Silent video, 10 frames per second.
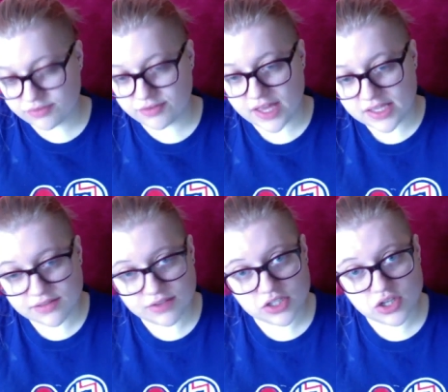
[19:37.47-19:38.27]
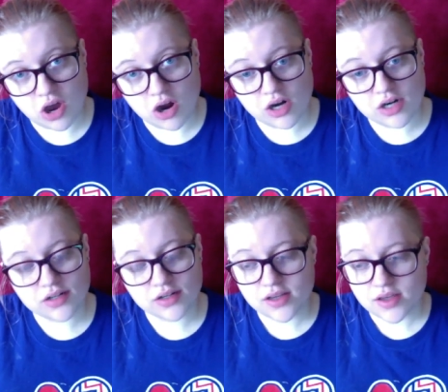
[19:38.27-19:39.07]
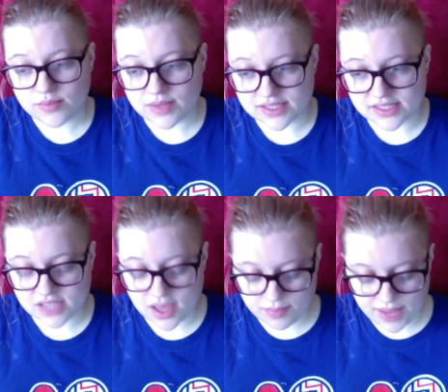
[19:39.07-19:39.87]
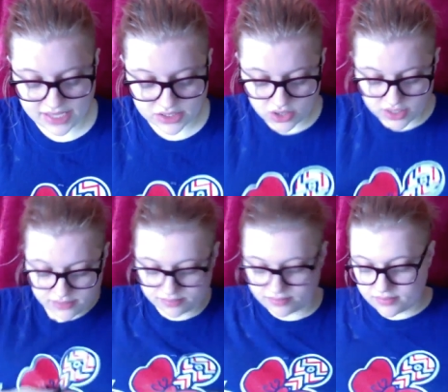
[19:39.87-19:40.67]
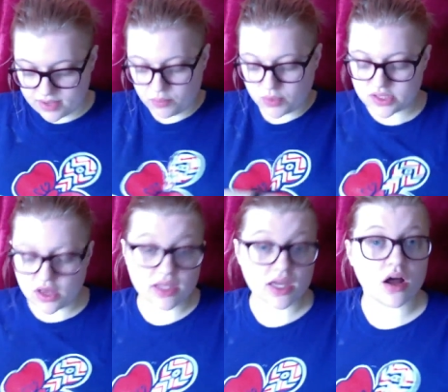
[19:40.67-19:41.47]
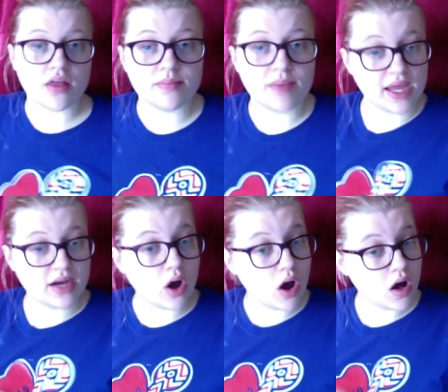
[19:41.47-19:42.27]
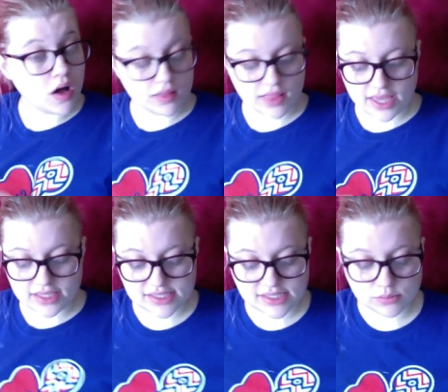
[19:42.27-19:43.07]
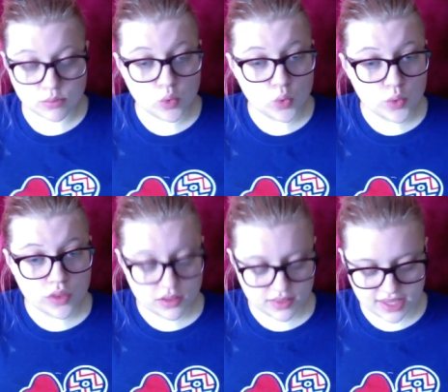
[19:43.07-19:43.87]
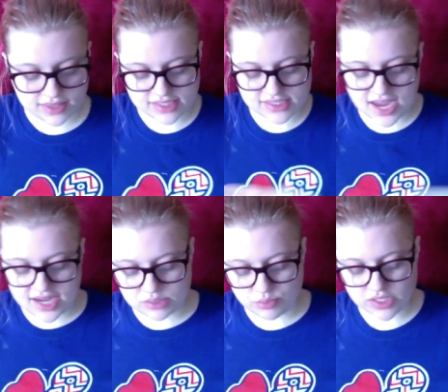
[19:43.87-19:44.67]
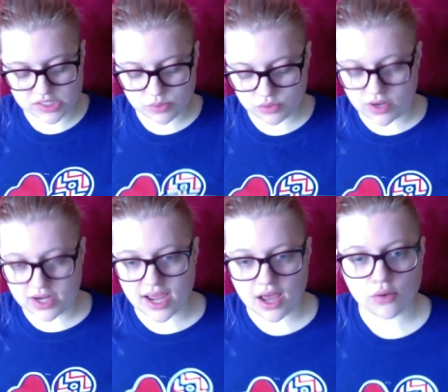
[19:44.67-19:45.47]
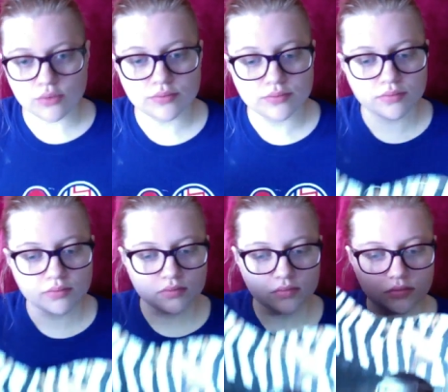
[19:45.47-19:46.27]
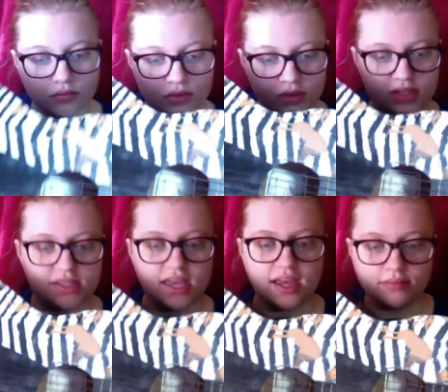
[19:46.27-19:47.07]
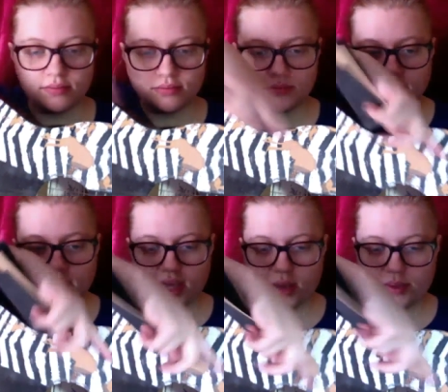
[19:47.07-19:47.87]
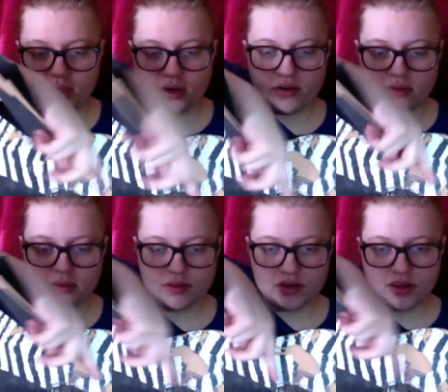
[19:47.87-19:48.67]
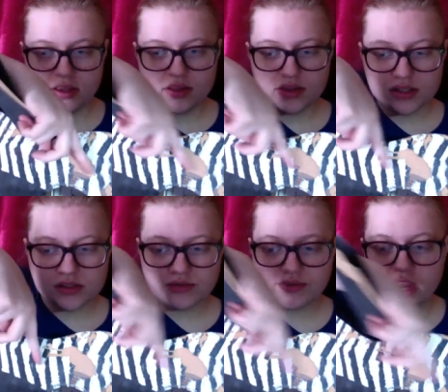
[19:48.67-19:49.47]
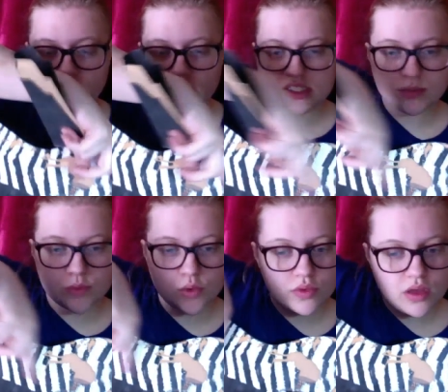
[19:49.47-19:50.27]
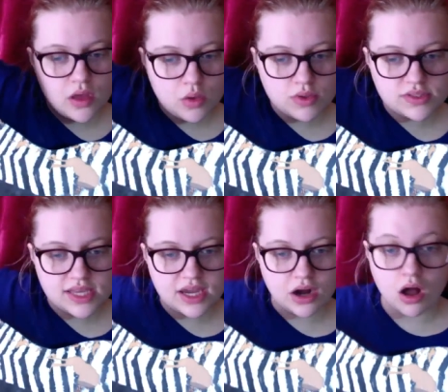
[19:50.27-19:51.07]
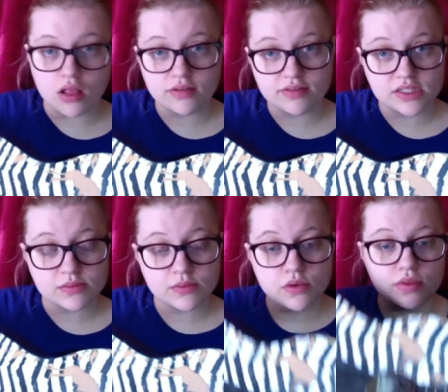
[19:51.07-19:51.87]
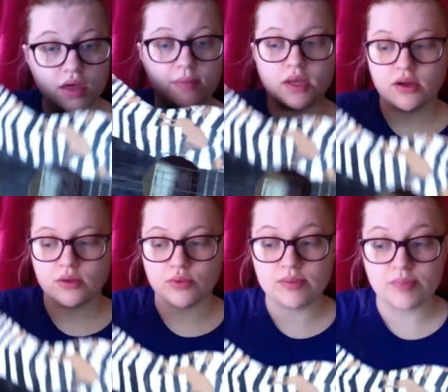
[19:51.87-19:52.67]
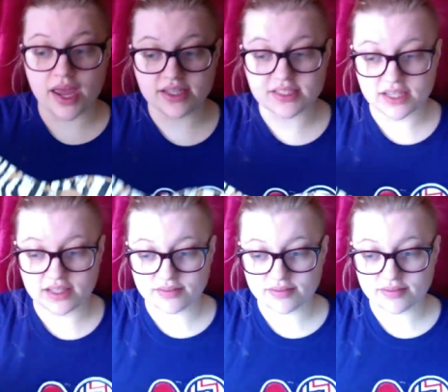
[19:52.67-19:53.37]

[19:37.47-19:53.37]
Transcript: base of a guitar because it's got paint on it. And once I get all the paint like smooth, like this side is pretty smooth right now. This side, like up here, it's fairly smooth. Once I get all of it smooth, I'm gonna repaint it.